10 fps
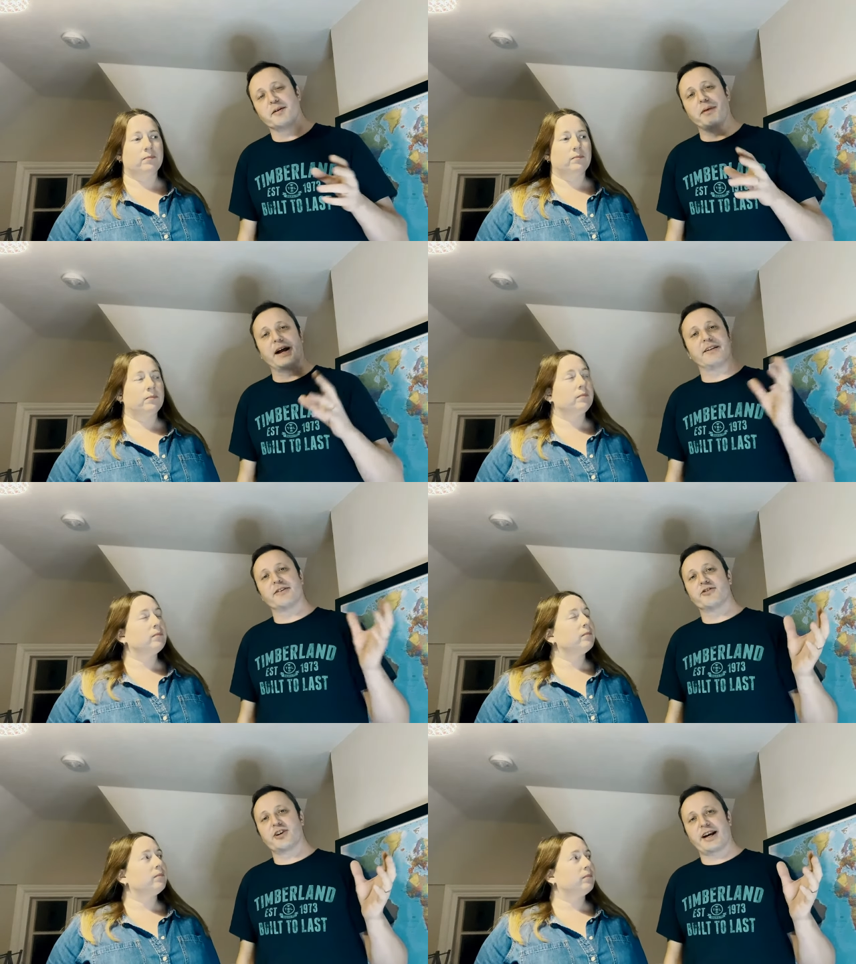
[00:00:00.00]

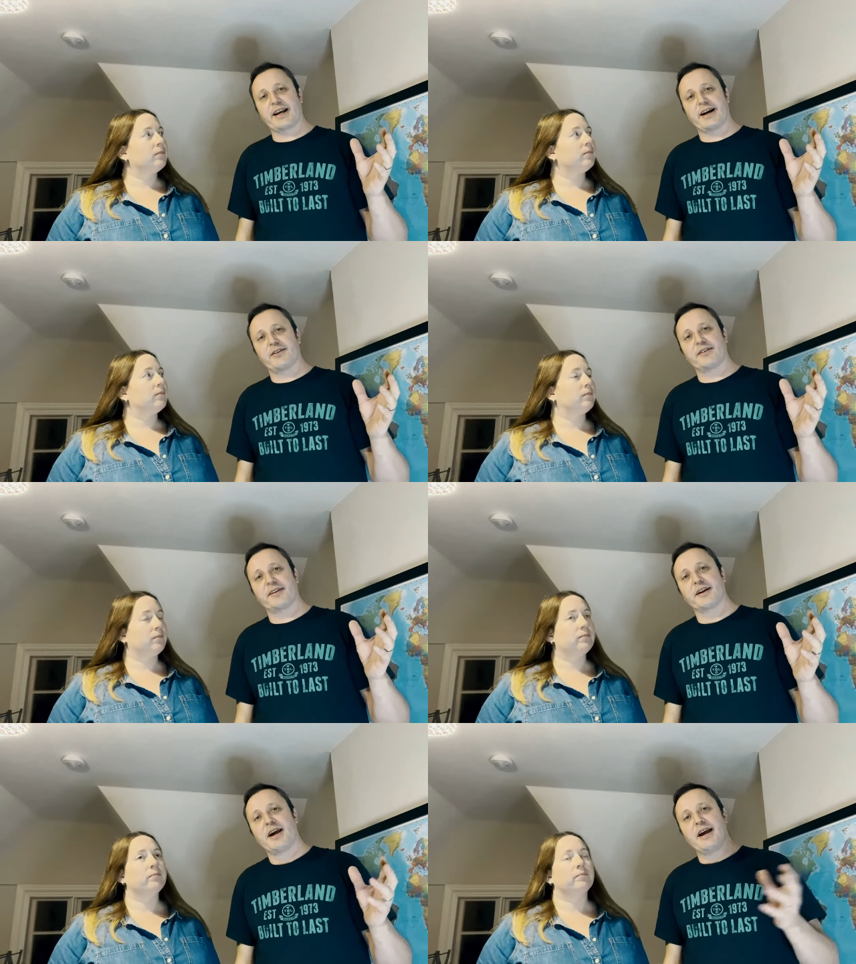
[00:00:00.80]
Speaker 1: abandoned
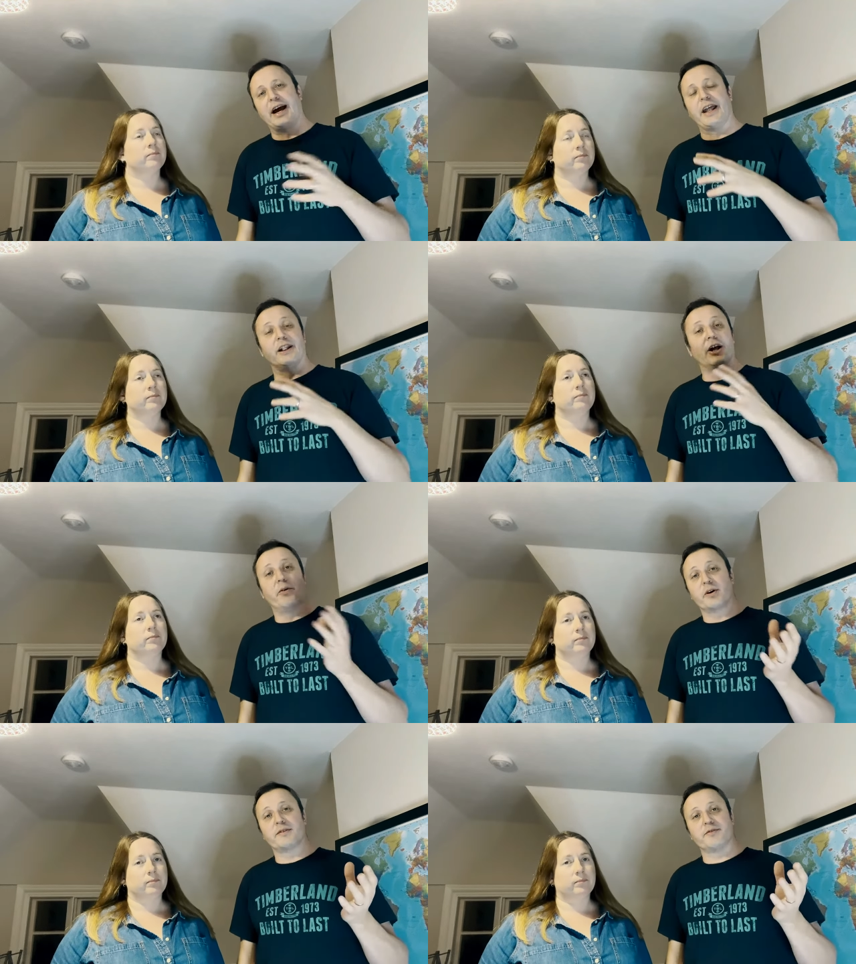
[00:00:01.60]
checkouts and
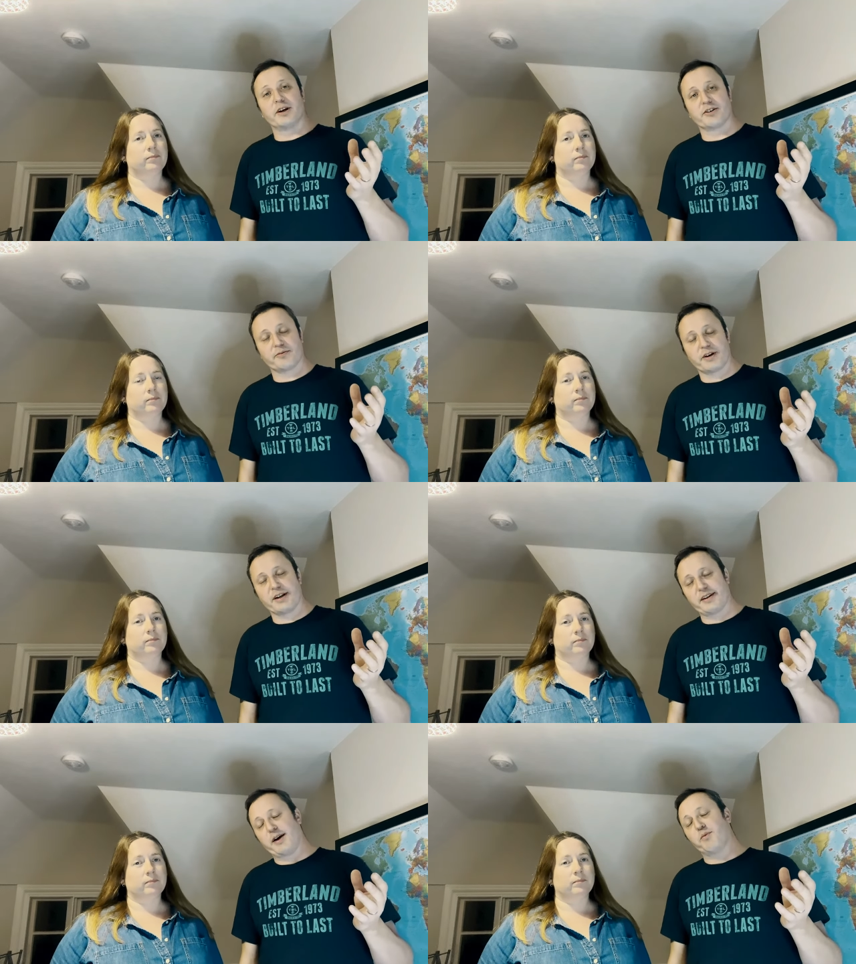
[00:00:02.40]
lower conversion
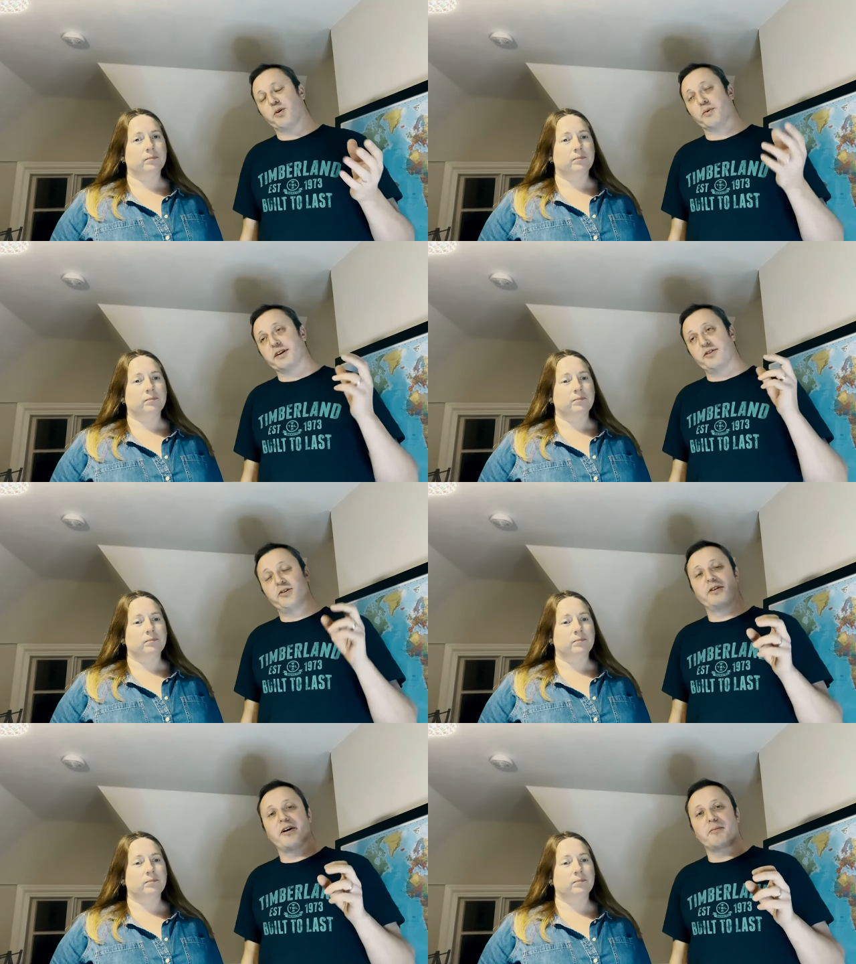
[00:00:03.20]
rates. And what we
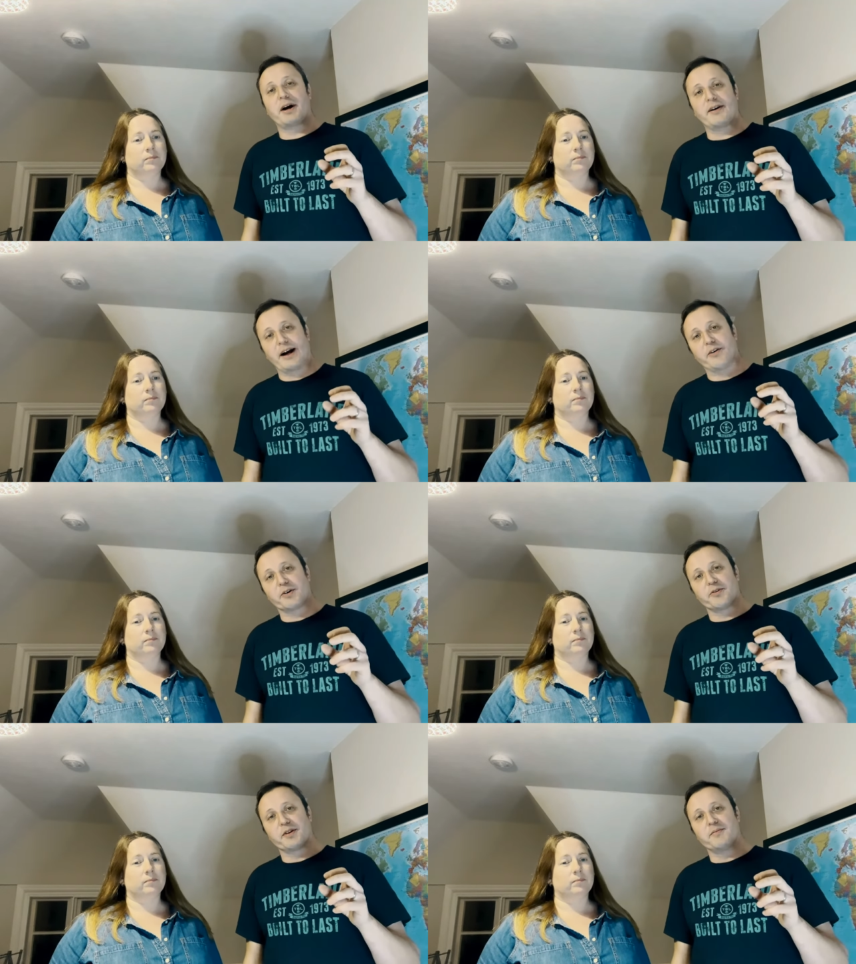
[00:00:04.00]
do know about
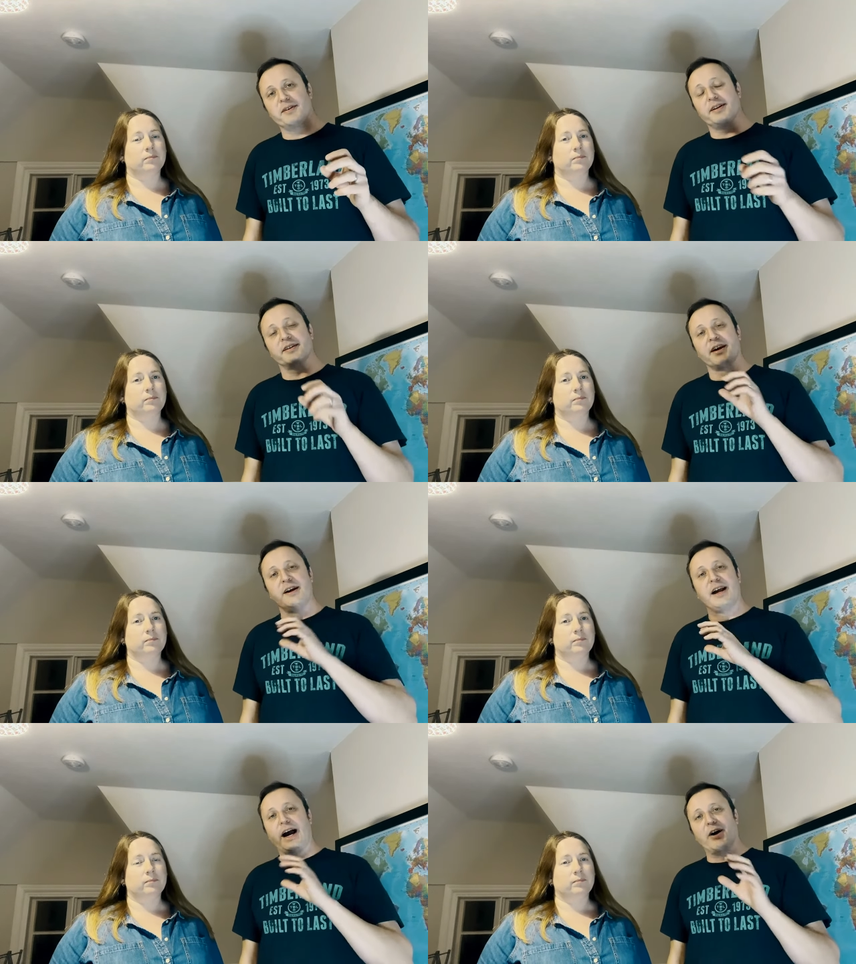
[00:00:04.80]
algorithms is
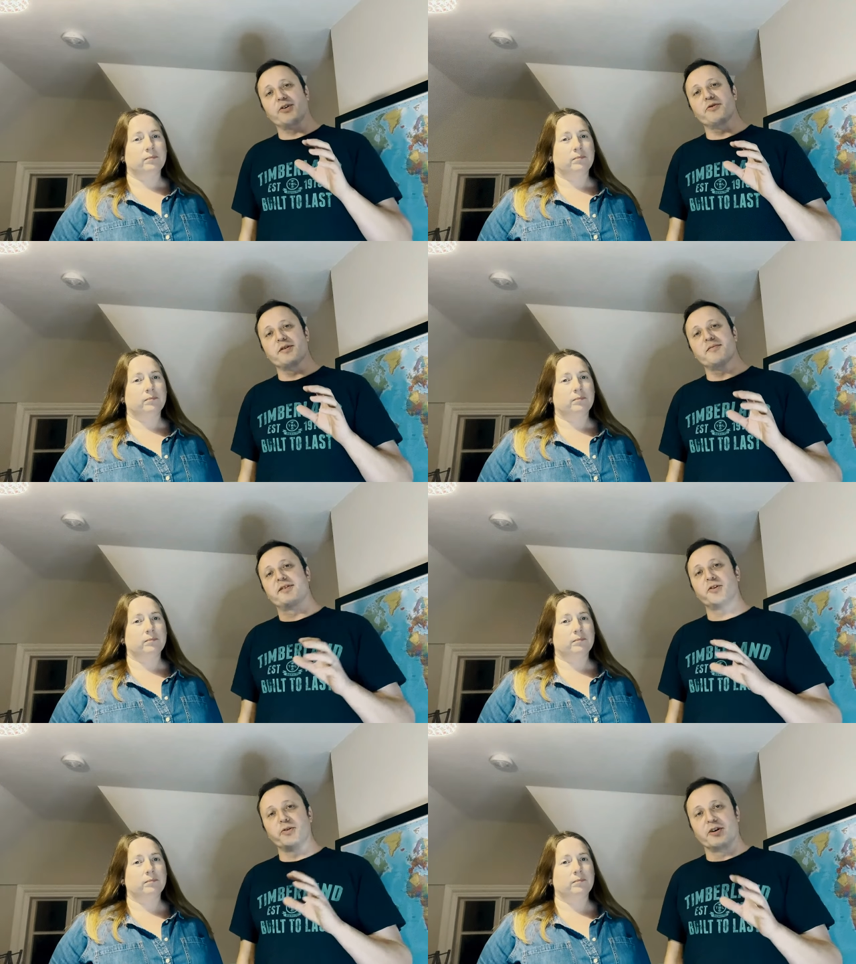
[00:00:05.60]

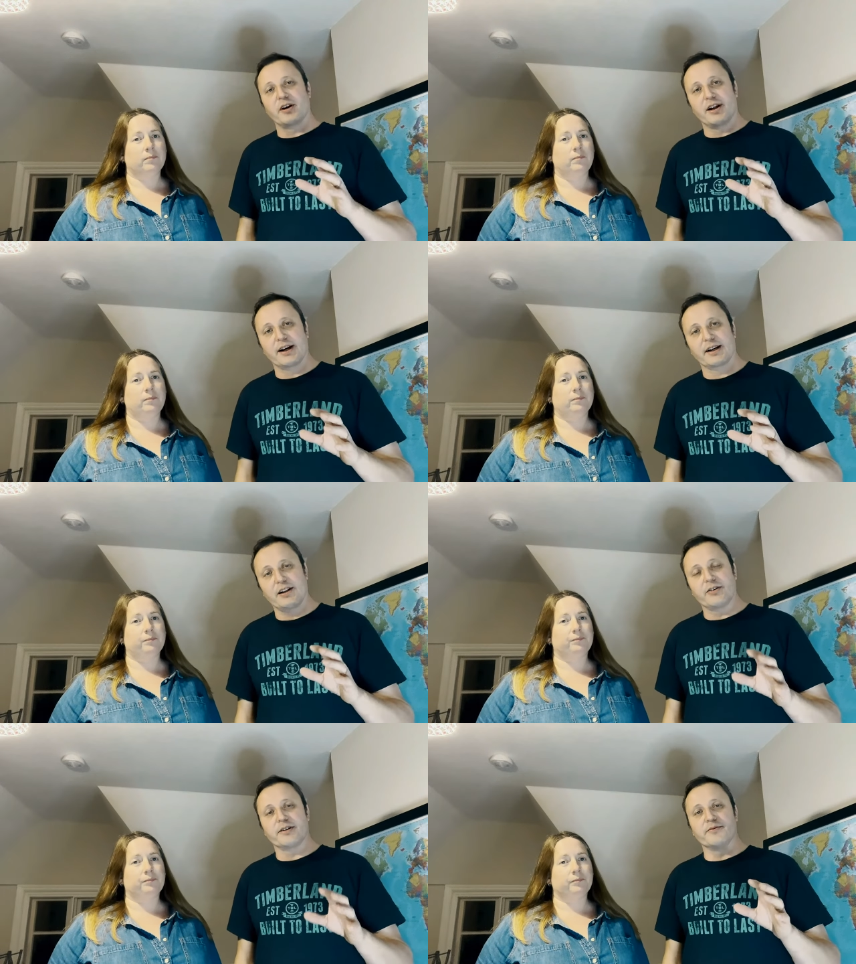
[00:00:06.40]
algorithms do not like
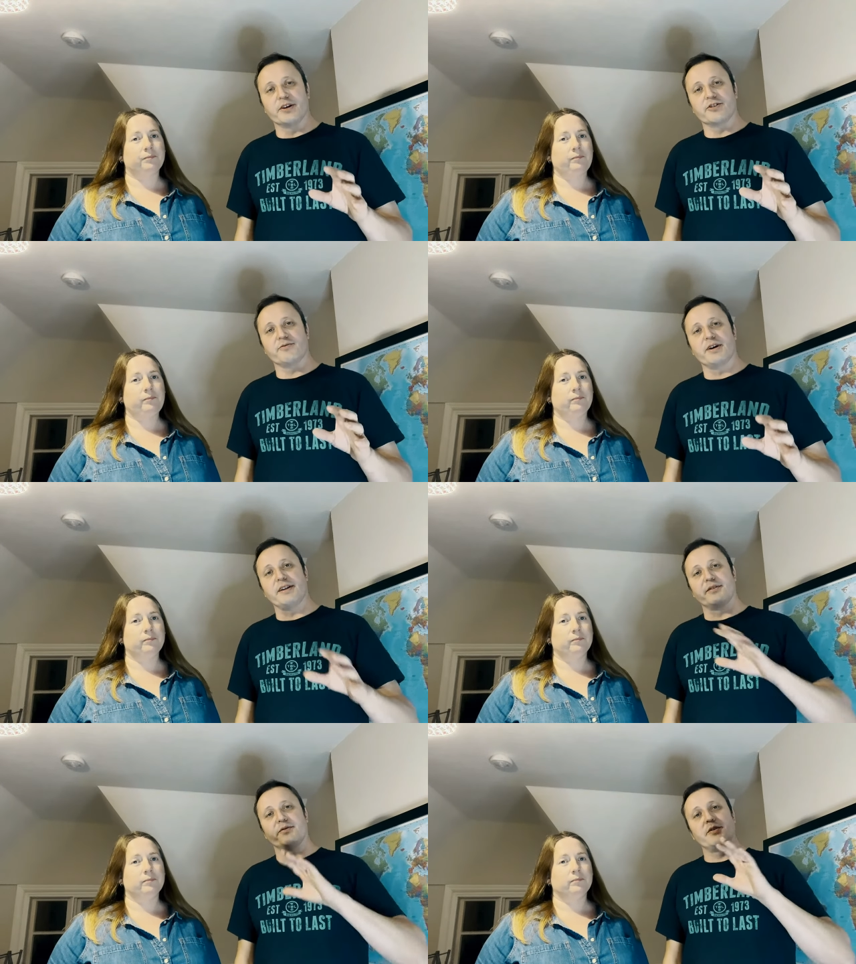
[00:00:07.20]
low conversion rates. So if